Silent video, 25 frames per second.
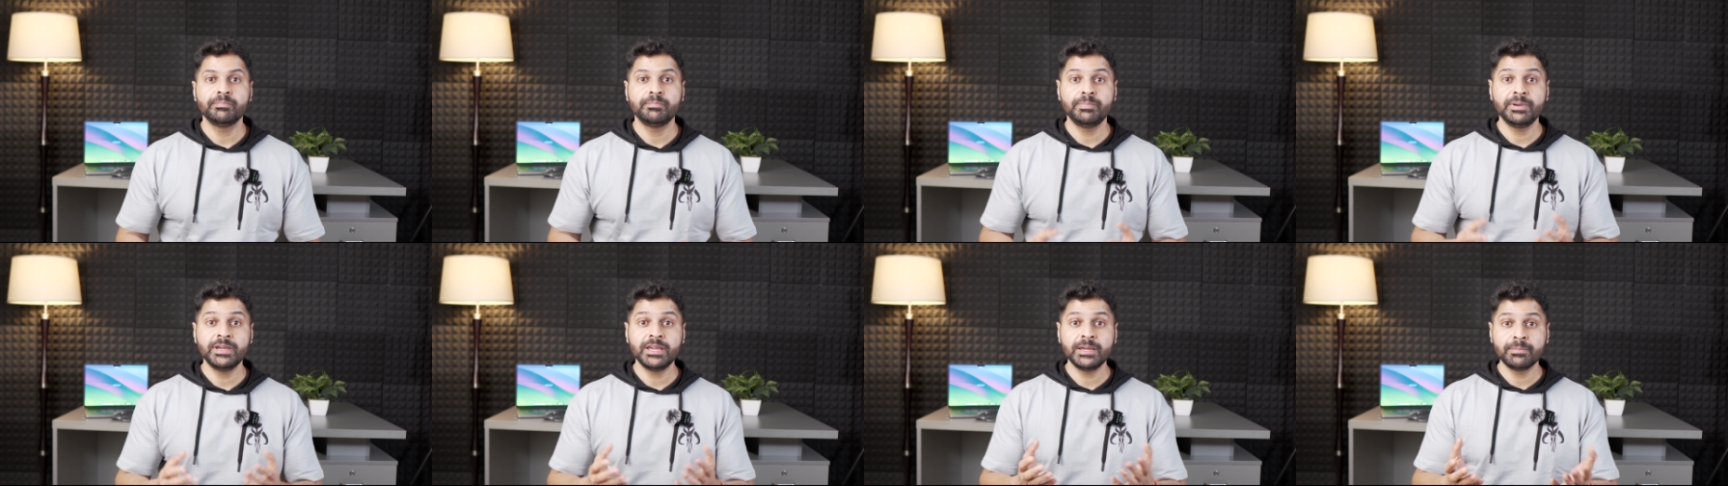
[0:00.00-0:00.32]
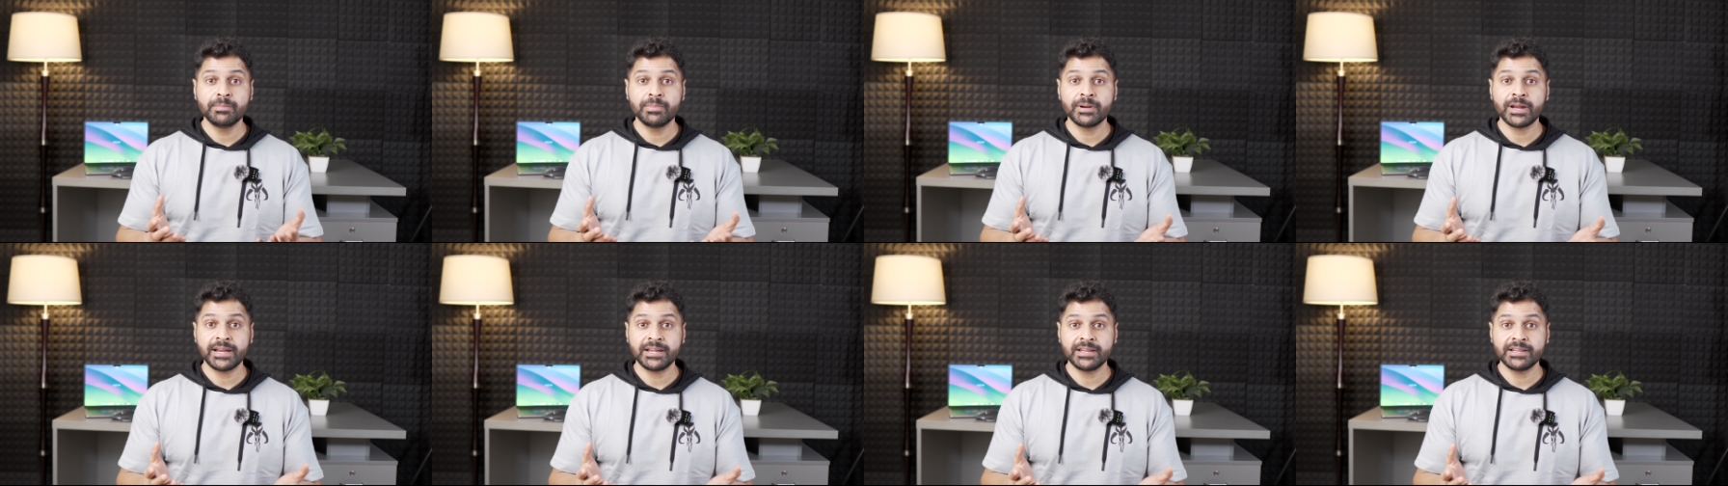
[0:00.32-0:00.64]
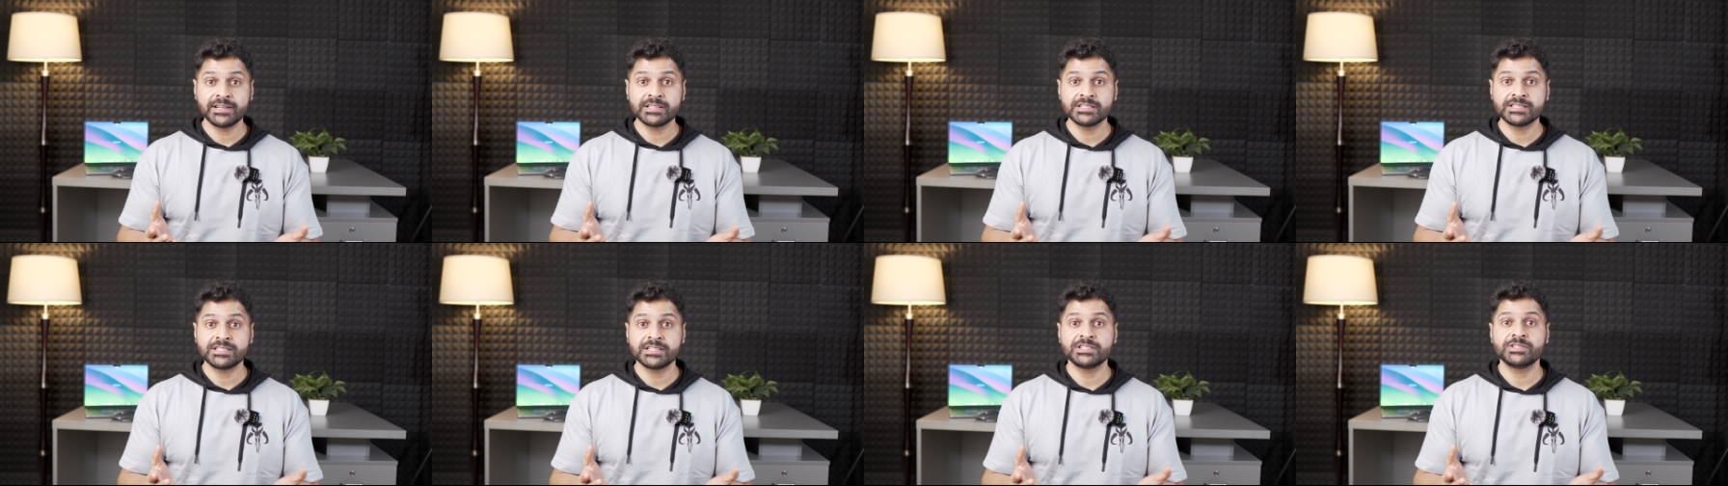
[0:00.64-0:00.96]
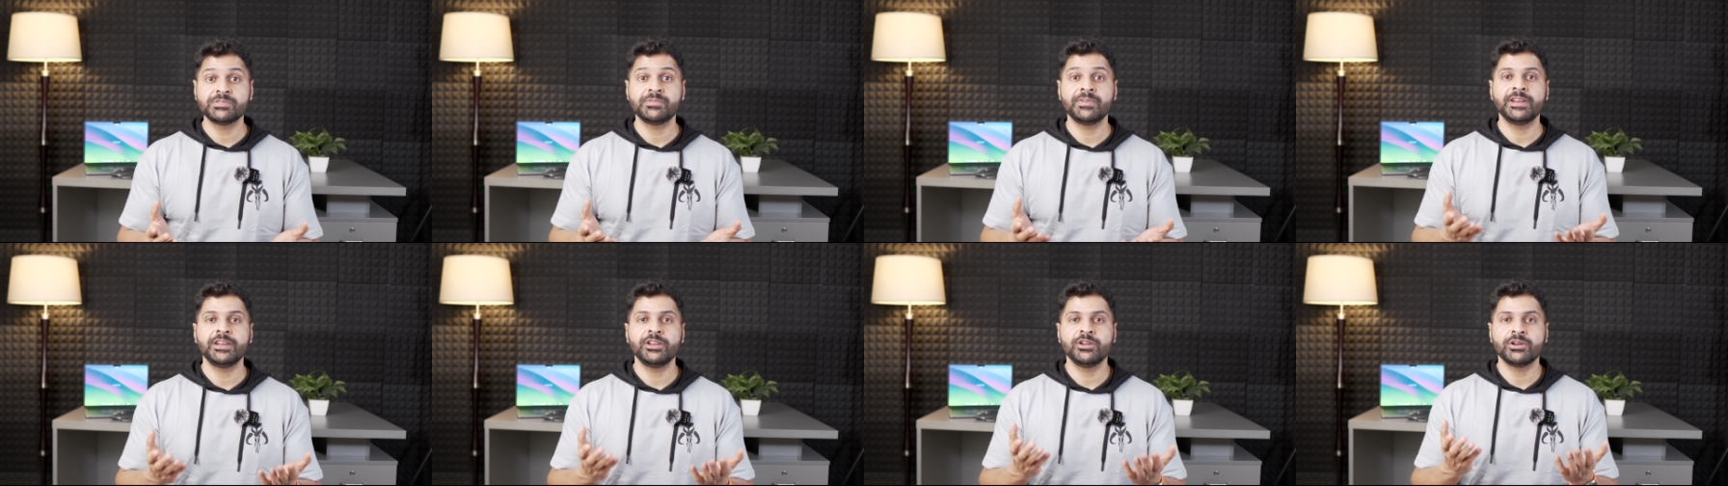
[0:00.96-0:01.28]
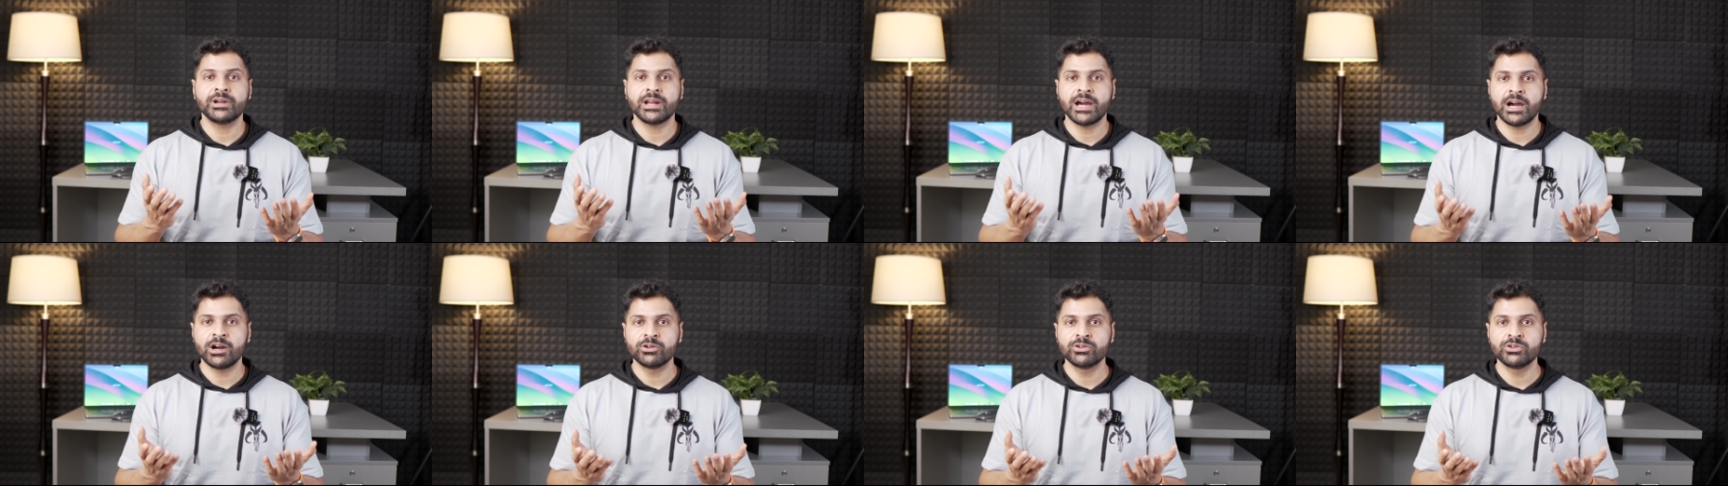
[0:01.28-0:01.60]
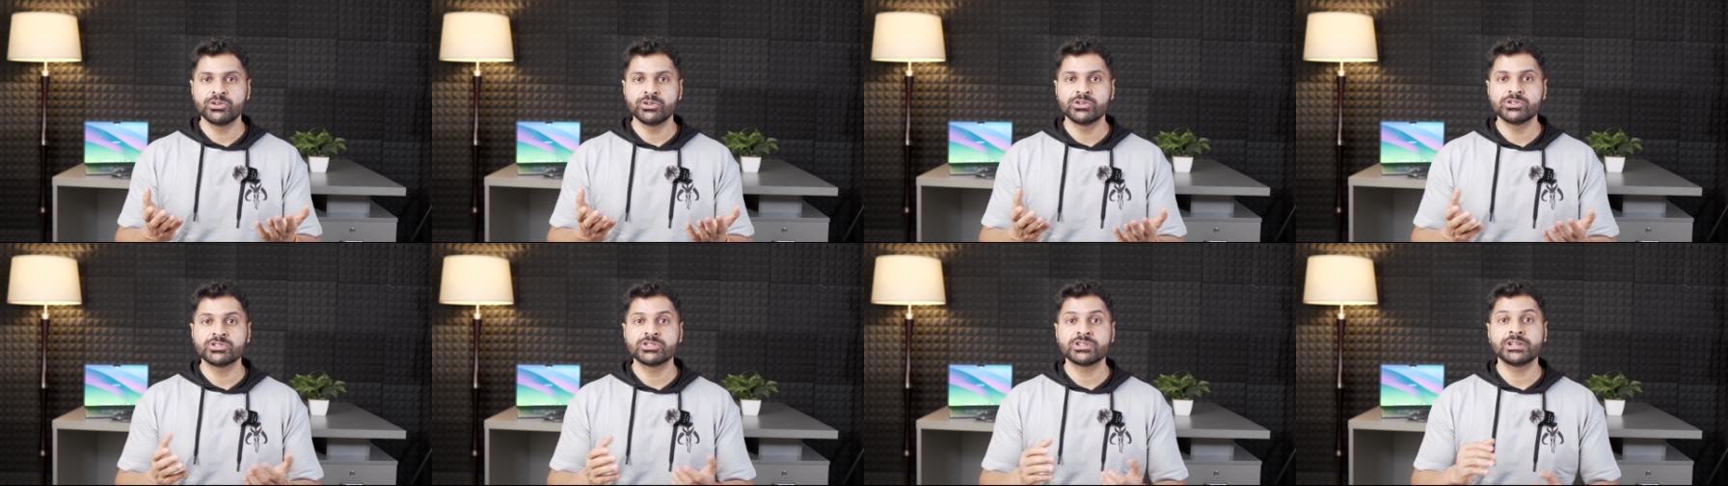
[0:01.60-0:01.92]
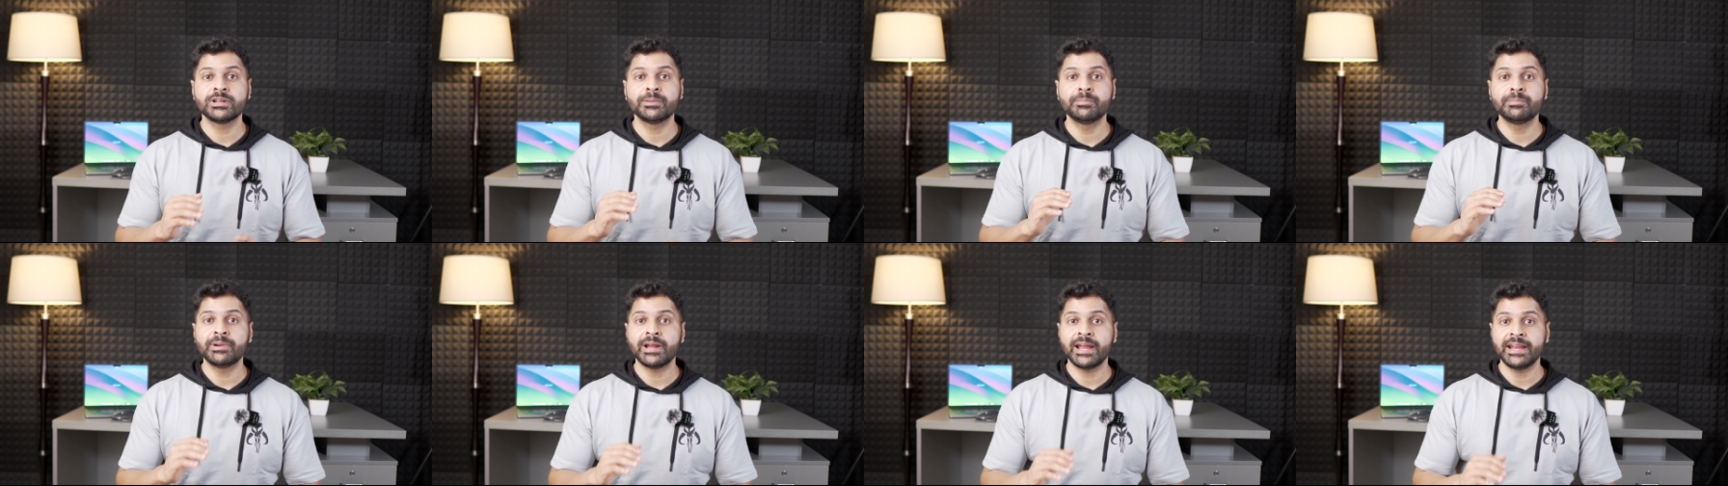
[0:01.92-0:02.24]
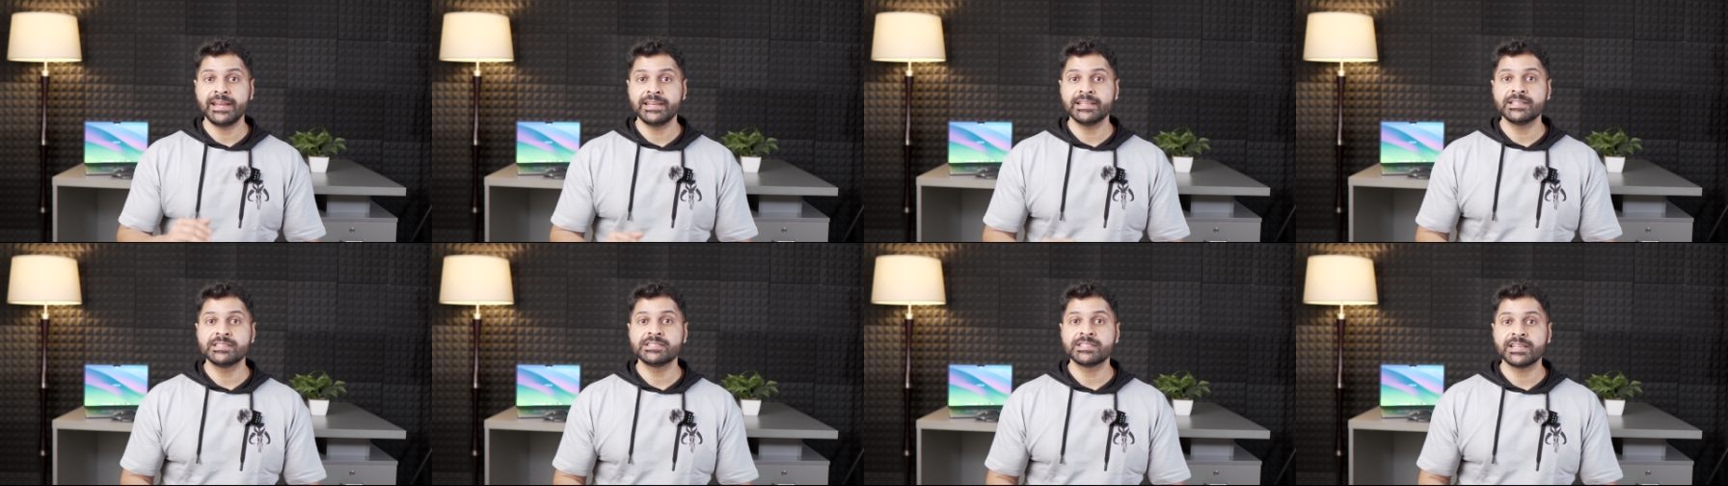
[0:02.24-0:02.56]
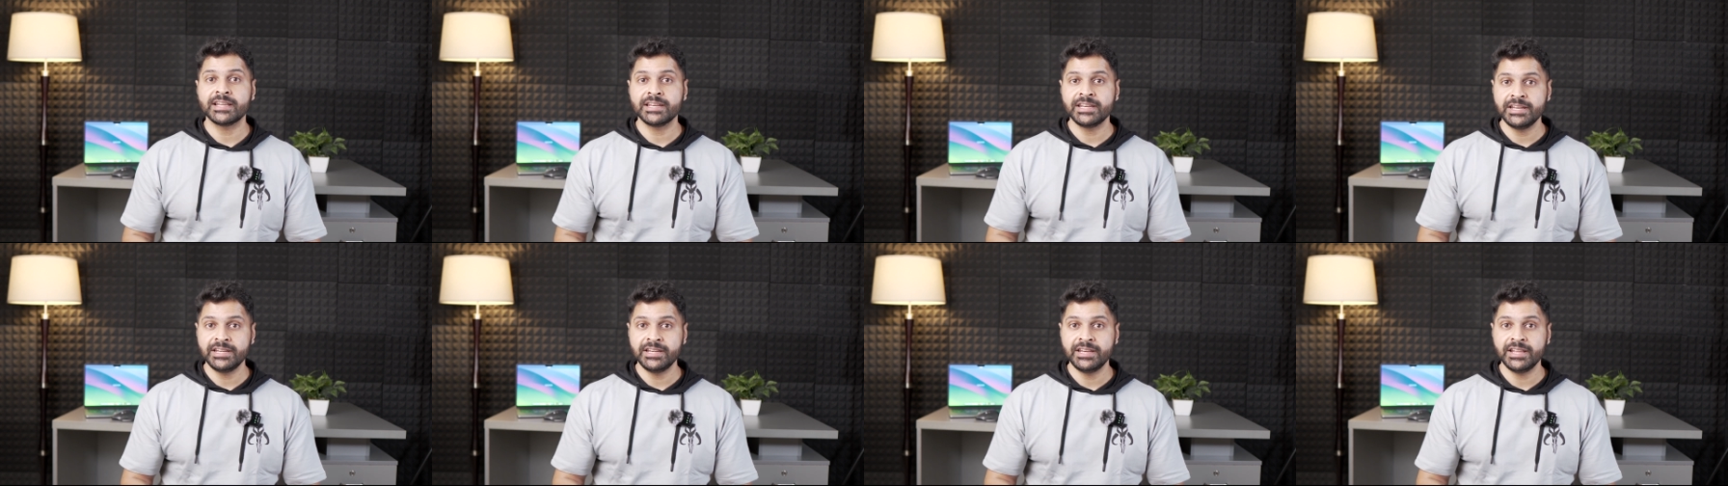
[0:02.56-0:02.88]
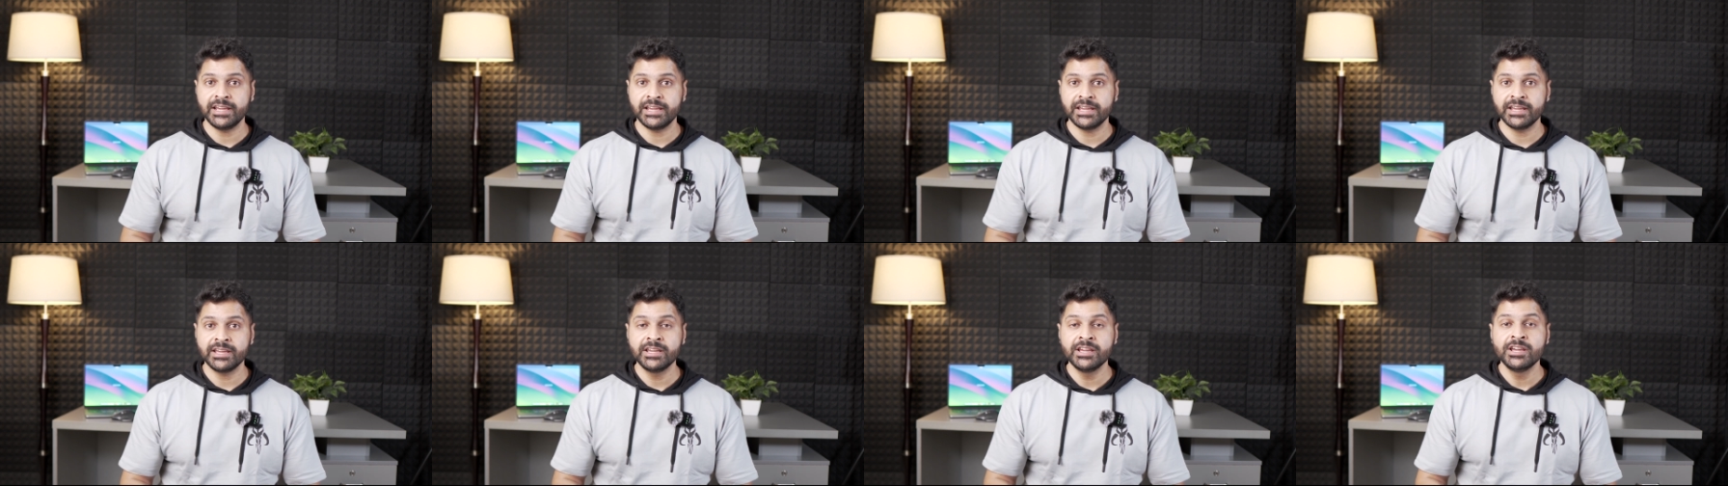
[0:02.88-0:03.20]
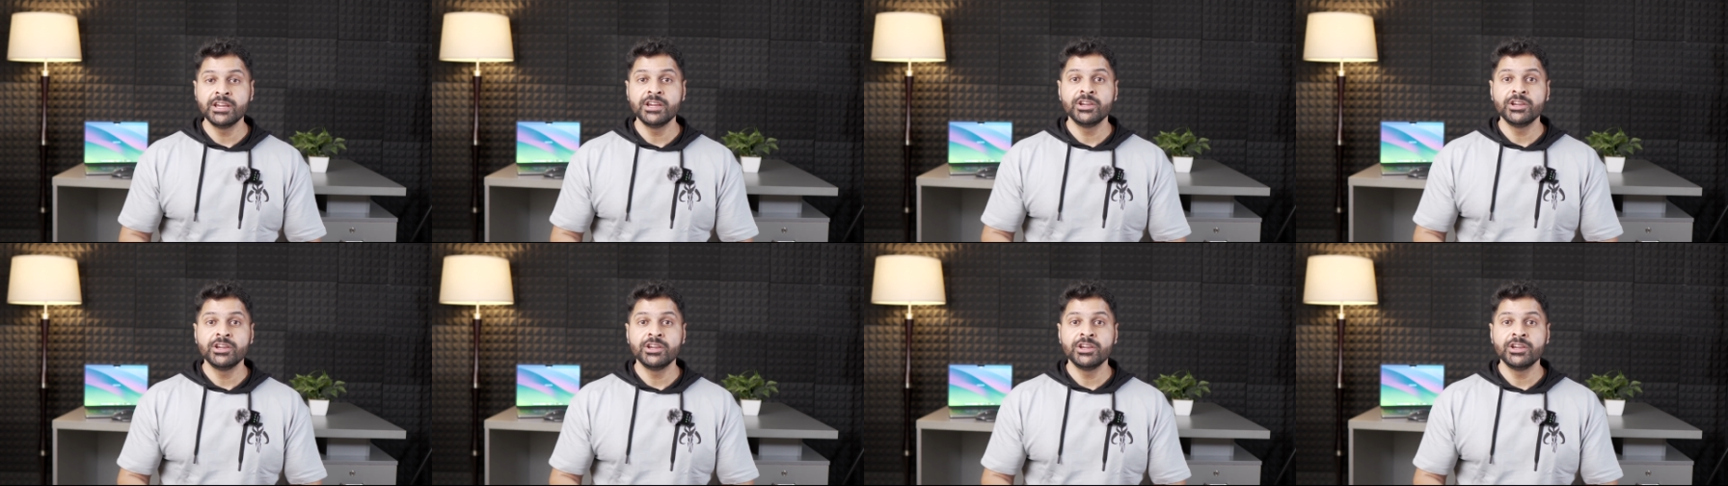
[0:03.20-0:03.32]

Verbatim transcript: Peak brightness is when you're outdoors on a bright and sunny day.